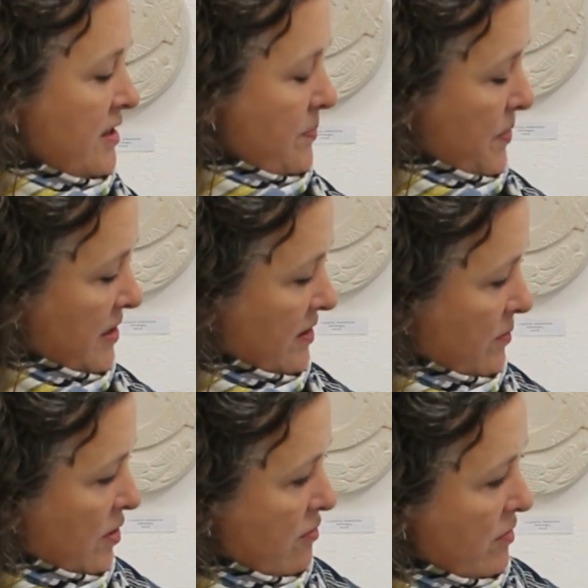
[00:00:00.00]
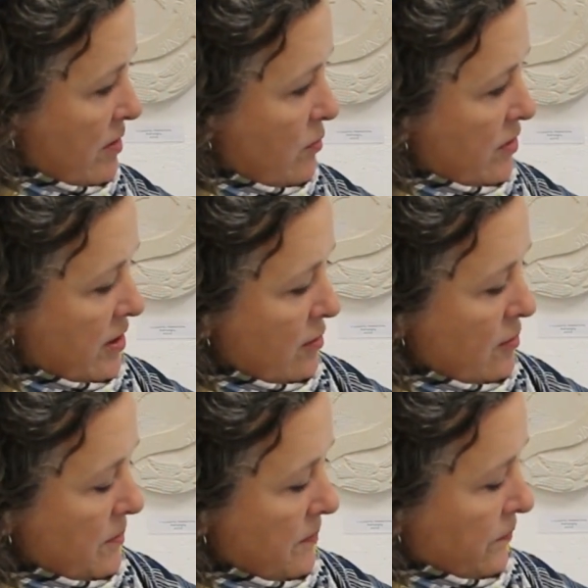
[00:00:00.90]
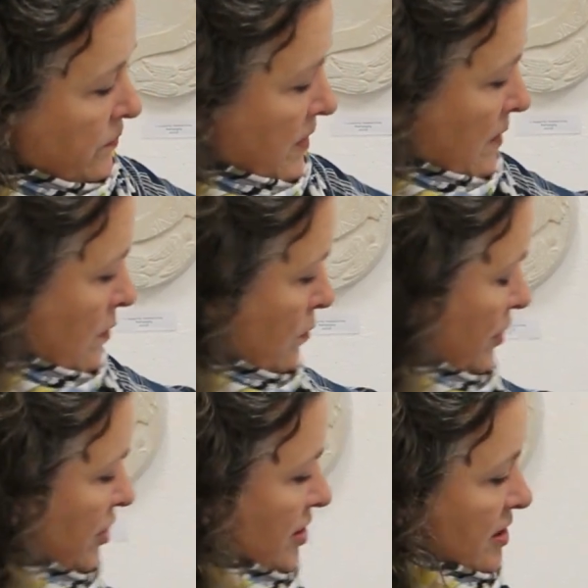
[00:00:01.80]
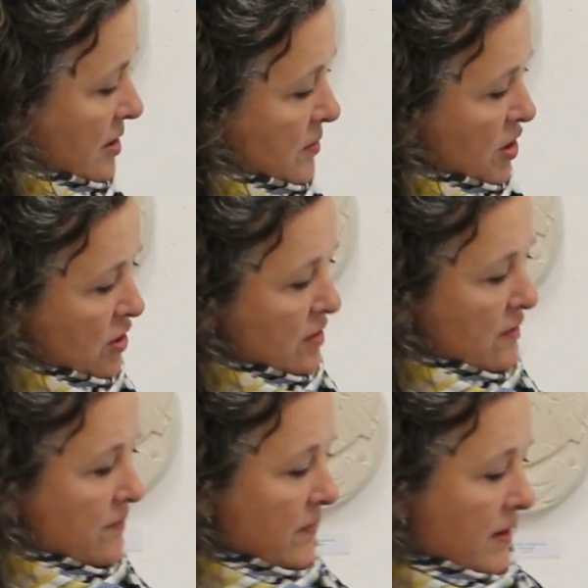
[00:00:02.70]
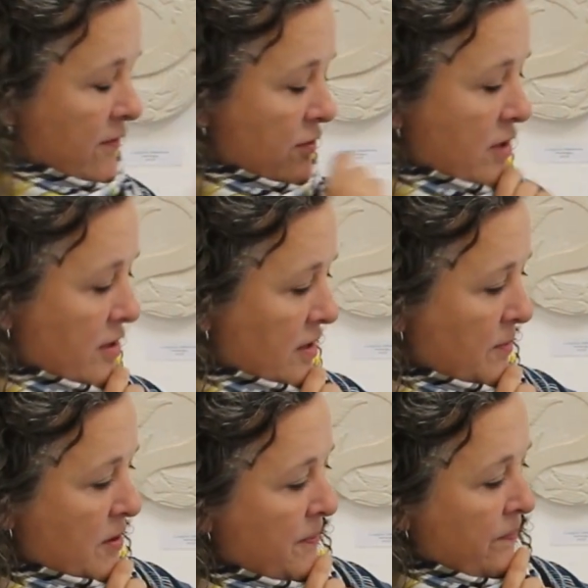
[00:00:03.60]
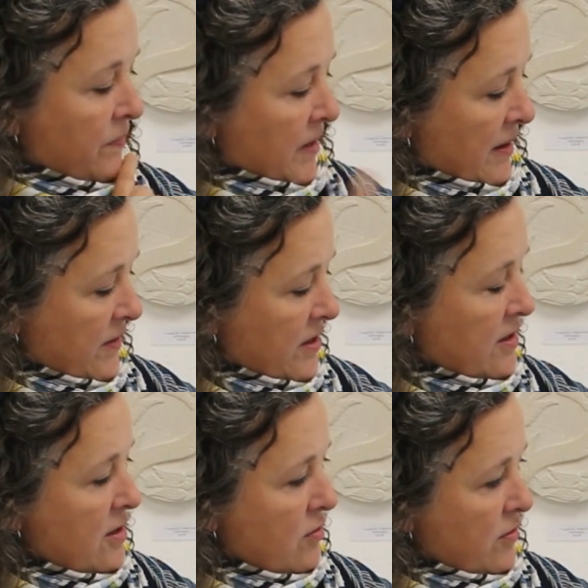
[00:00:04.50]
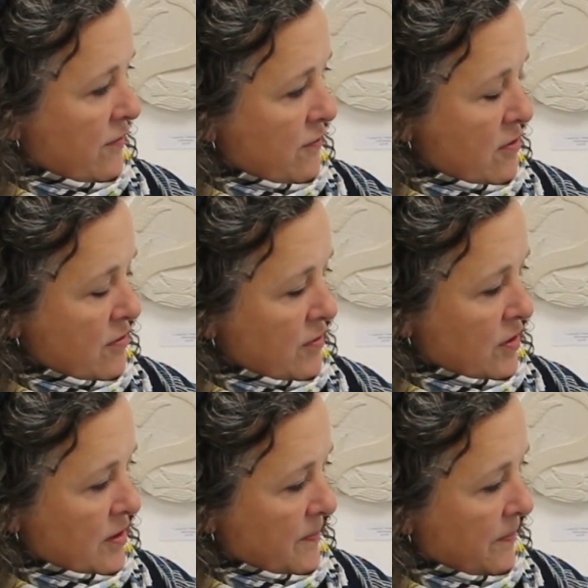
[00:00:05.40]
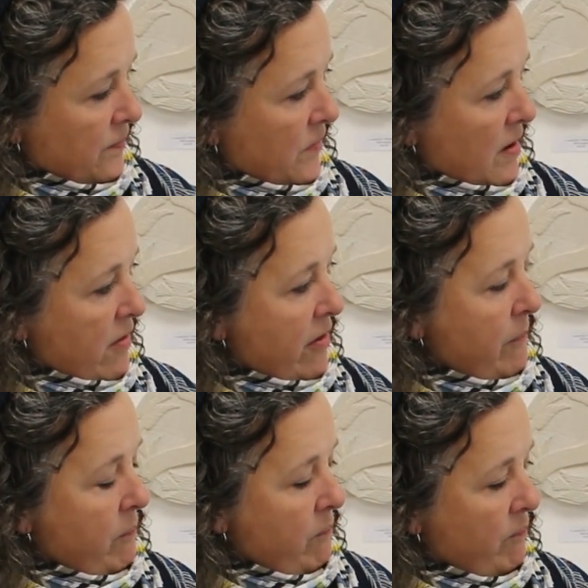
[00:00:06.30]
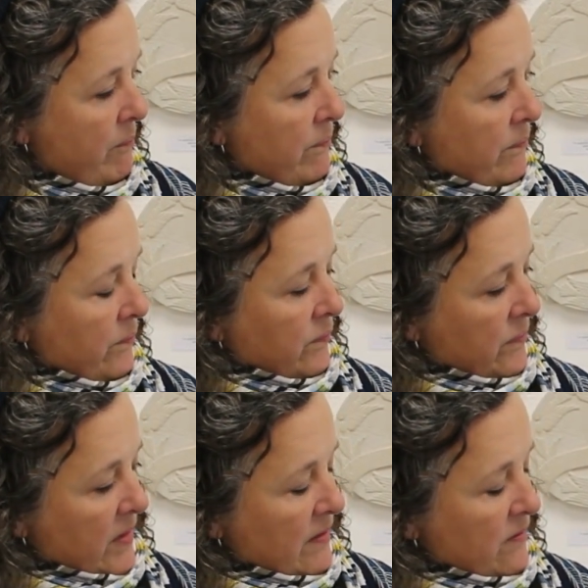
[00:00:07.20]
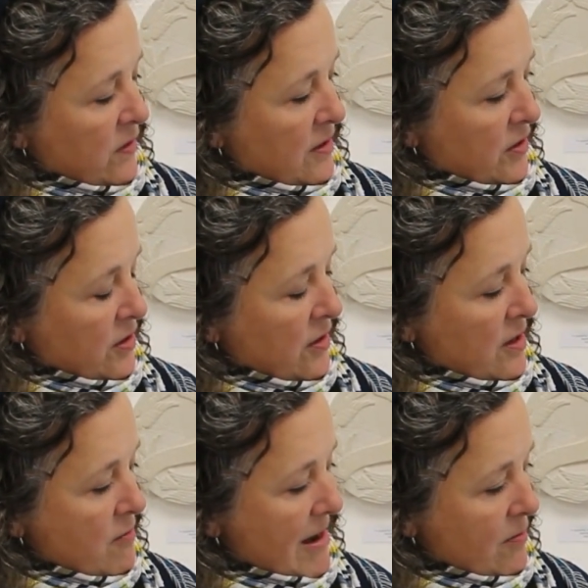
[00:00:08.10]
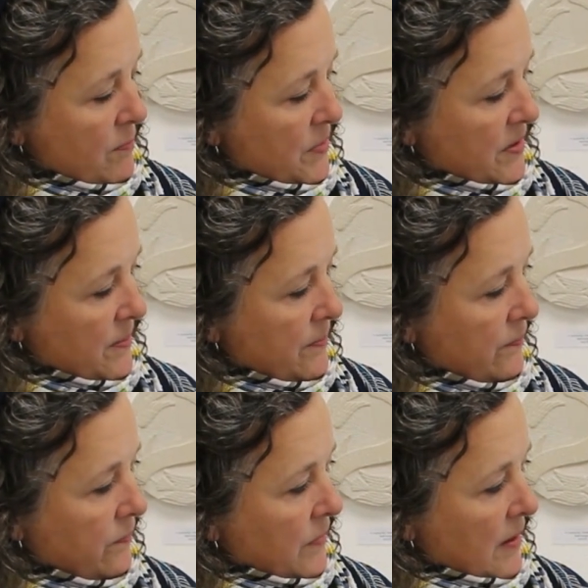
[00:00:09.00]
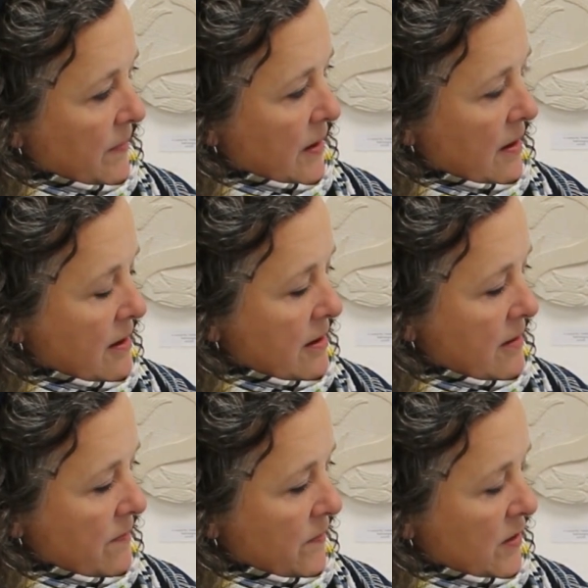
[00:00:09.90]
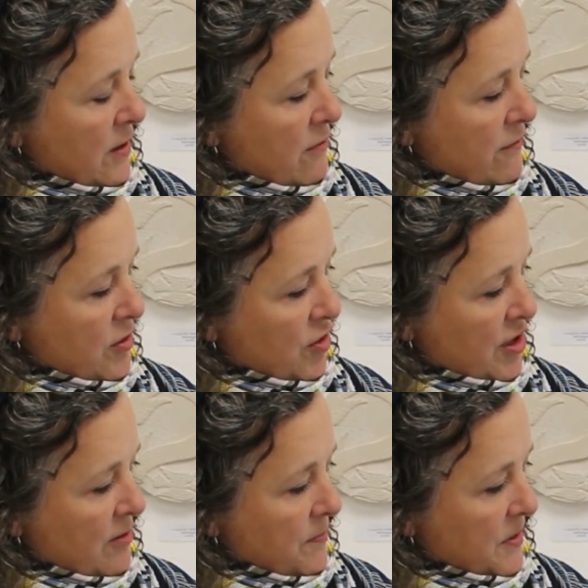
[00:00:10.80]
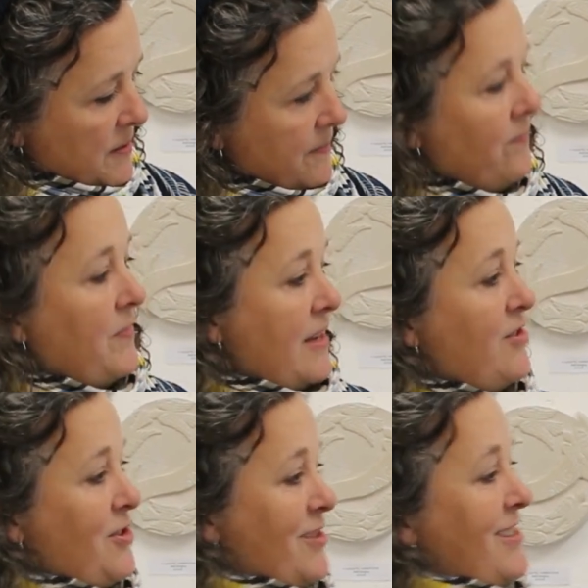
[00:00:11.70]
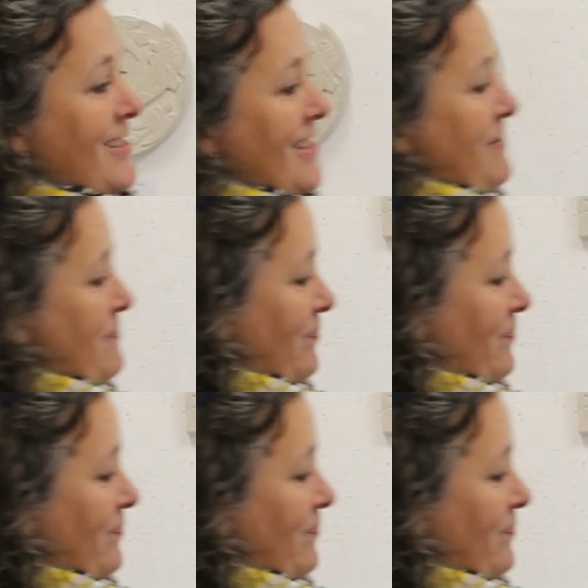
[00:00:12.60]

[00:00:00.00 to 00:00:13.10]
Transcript: is a piece I'm currently working on, which is a commission for a customer. This is going to France, to the Low Alps, Low French Alps, as you can see